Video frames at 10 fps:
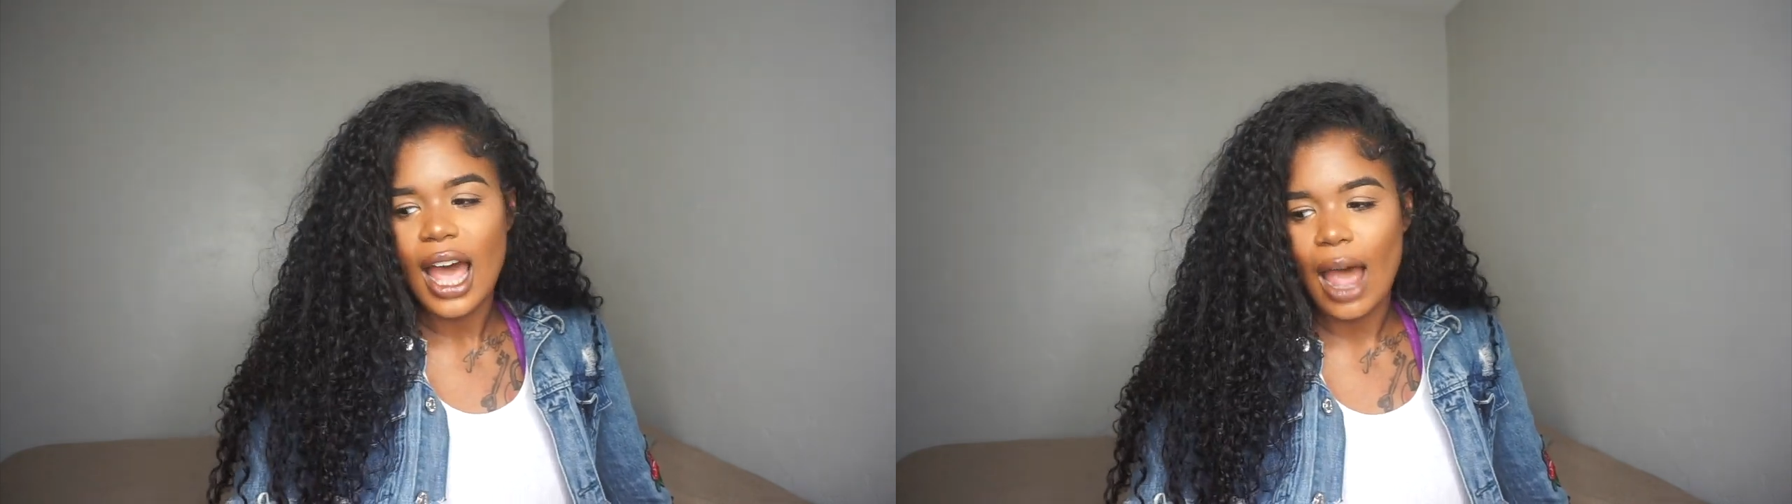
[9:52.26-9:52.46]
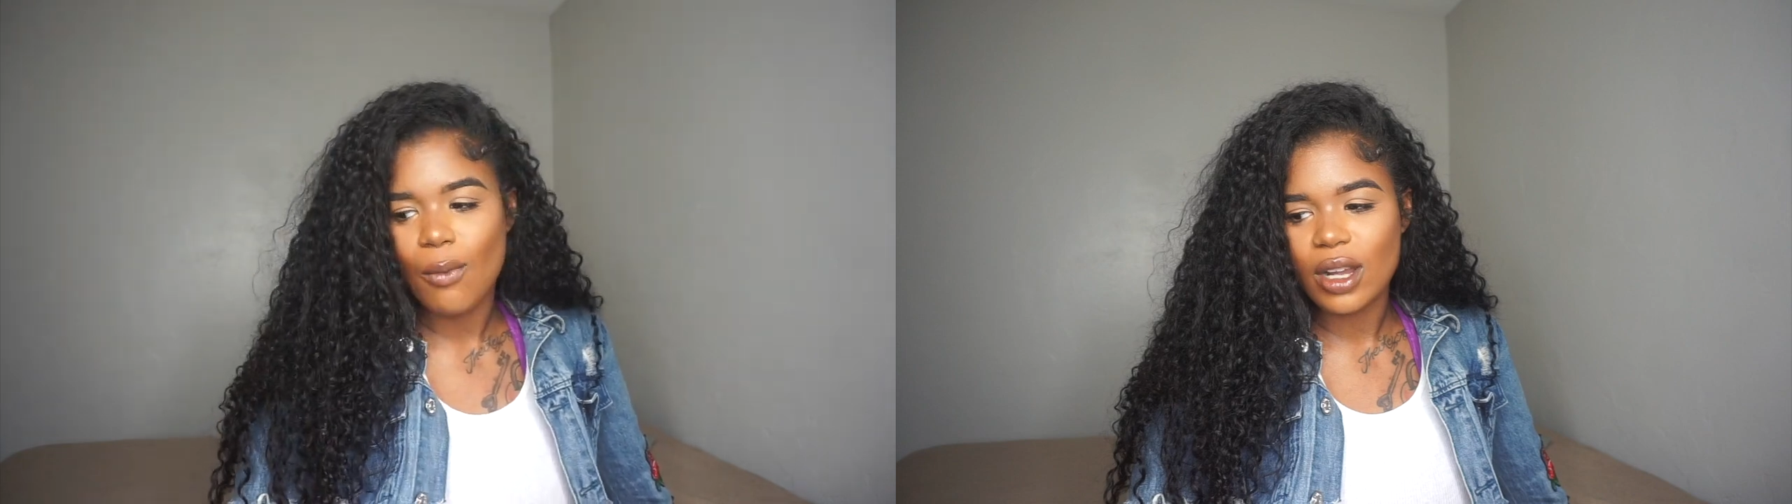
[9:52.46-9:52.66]

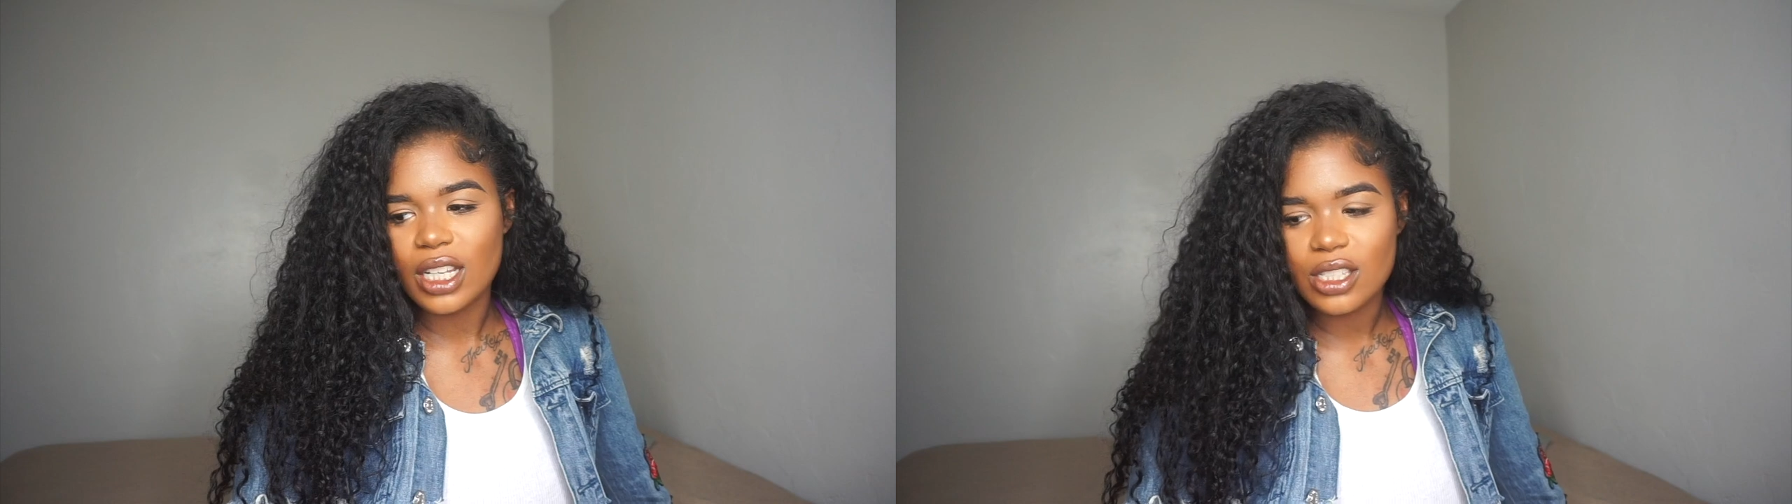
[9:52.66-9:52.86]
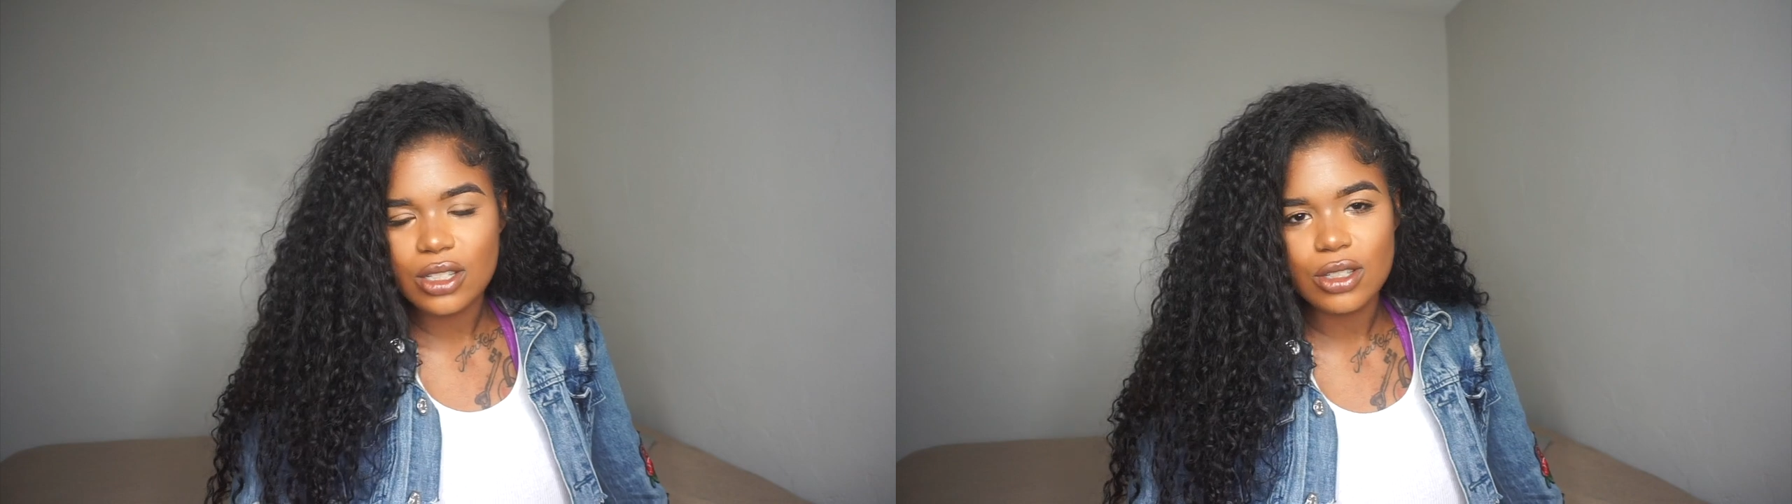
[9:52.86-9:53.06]
I want
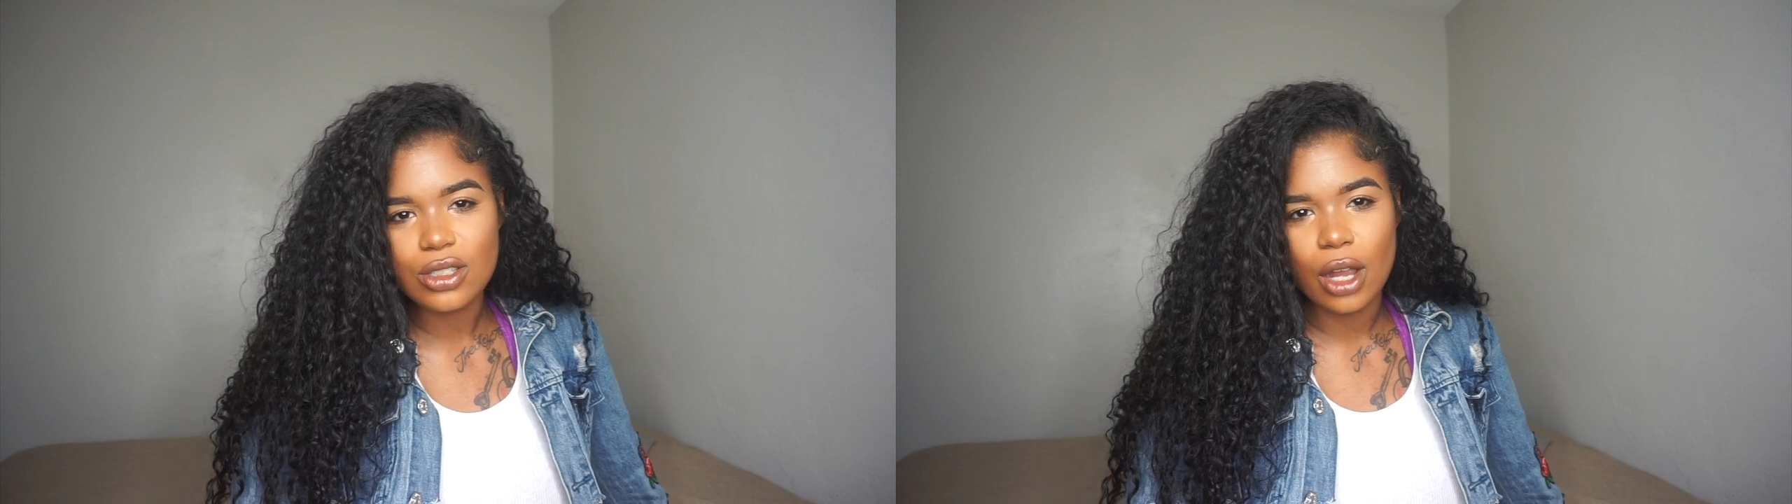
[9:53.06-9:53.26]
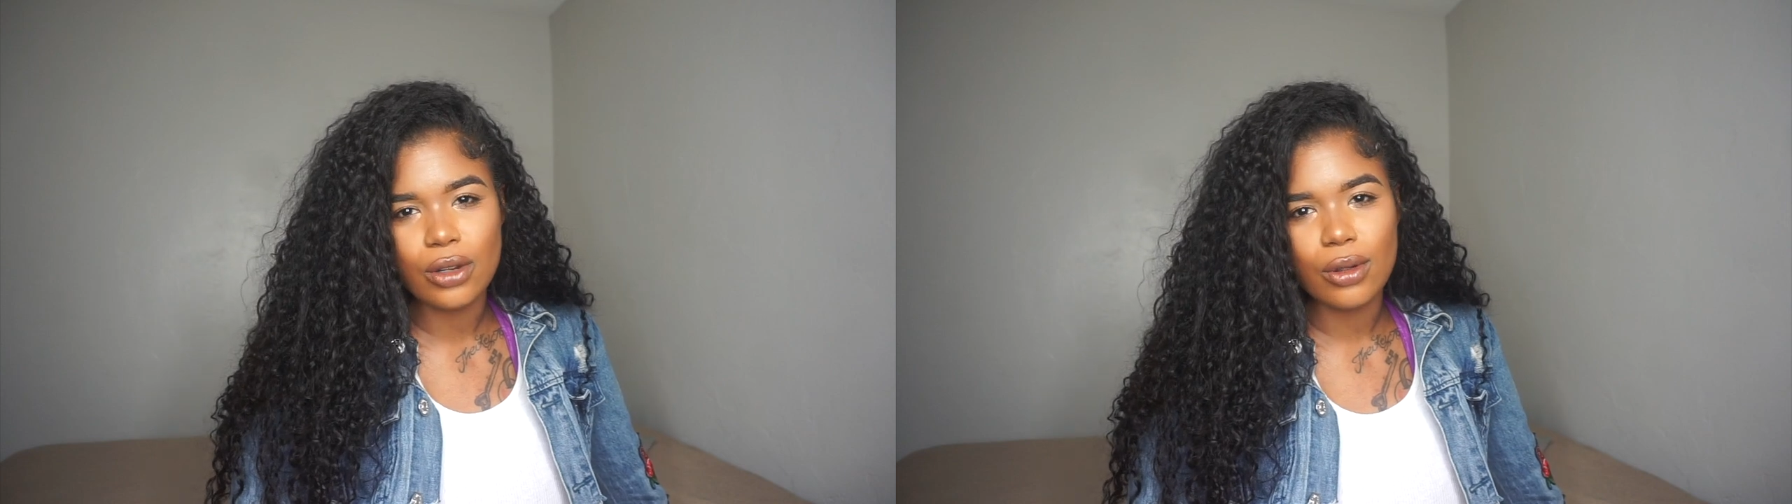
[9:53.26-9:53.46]
to do,
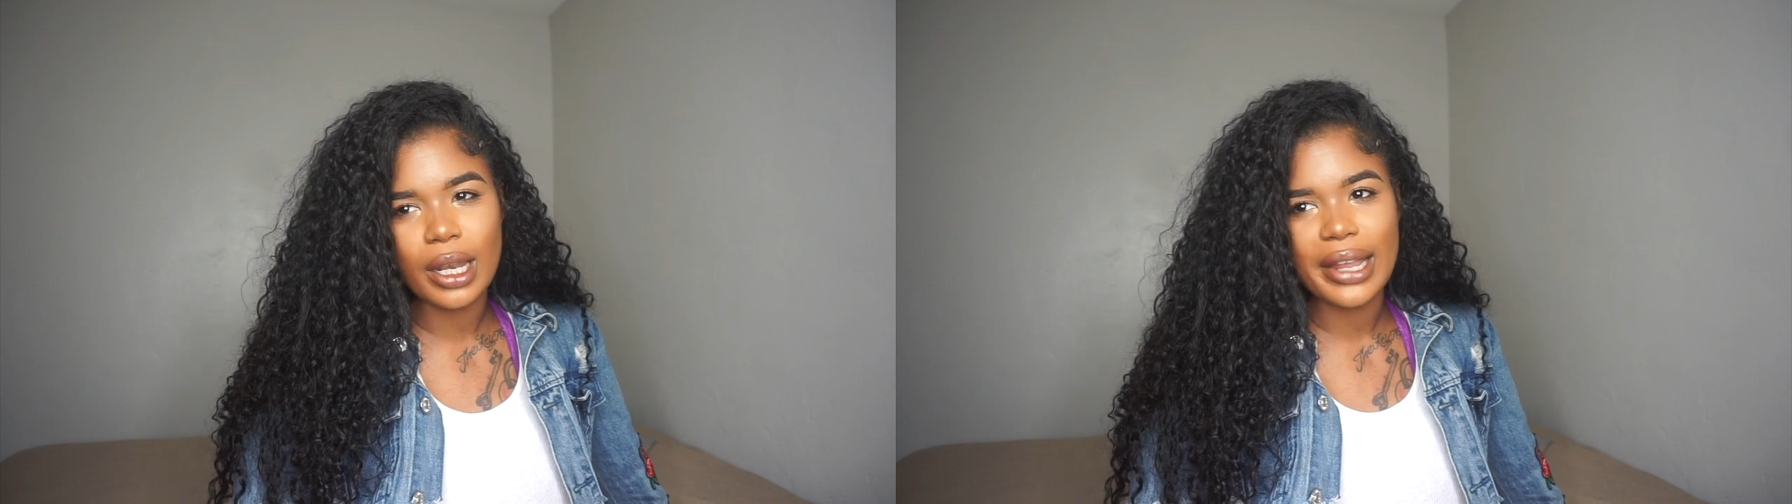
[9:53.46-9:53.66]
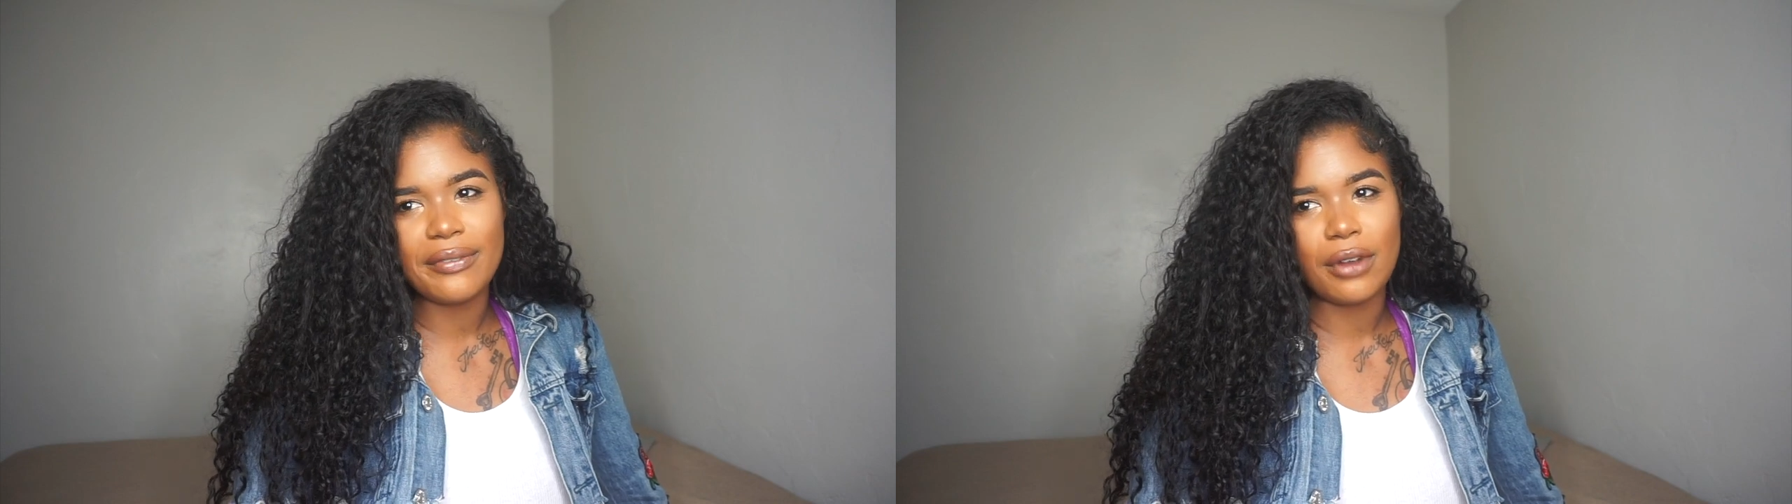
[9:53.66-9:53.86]
start doing
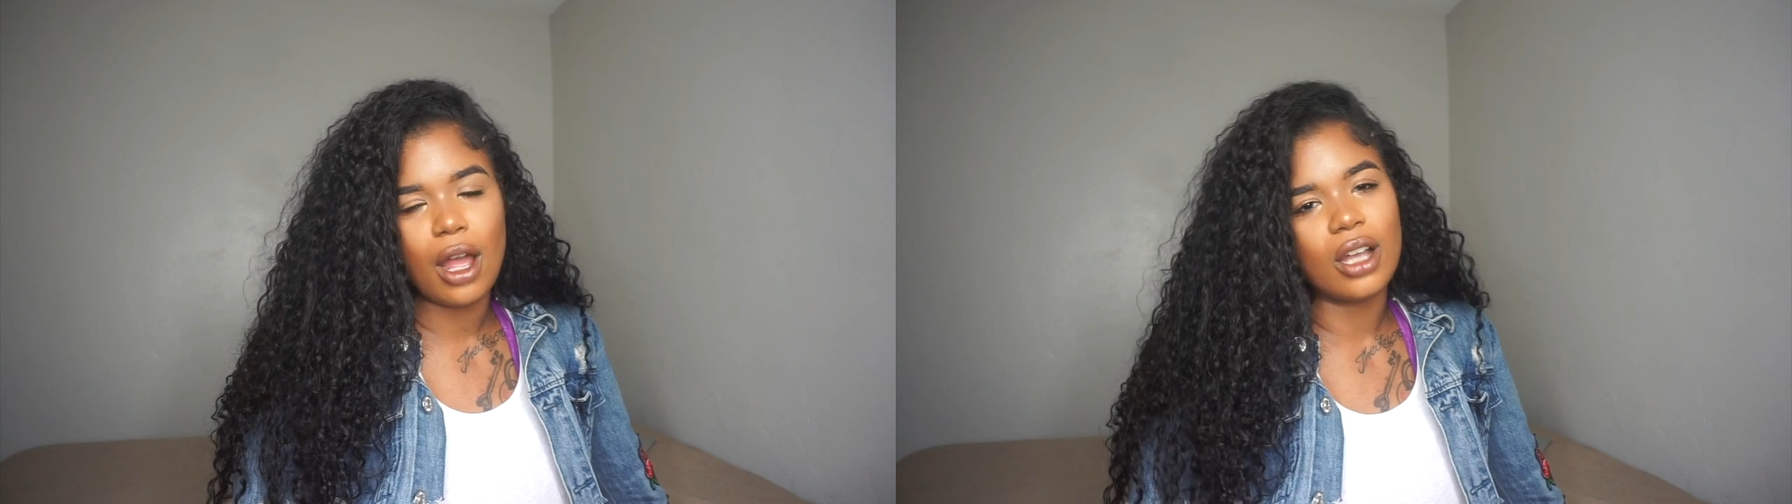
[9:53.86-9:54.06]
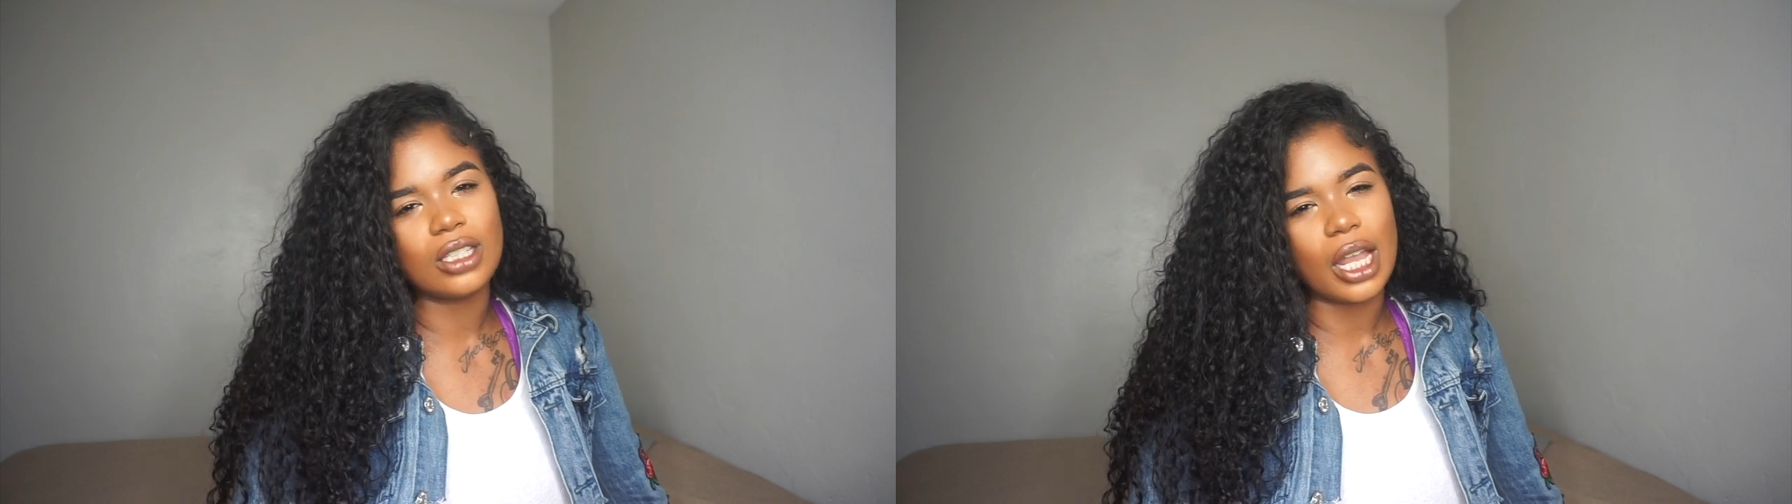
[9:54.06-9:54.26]
like vlogs,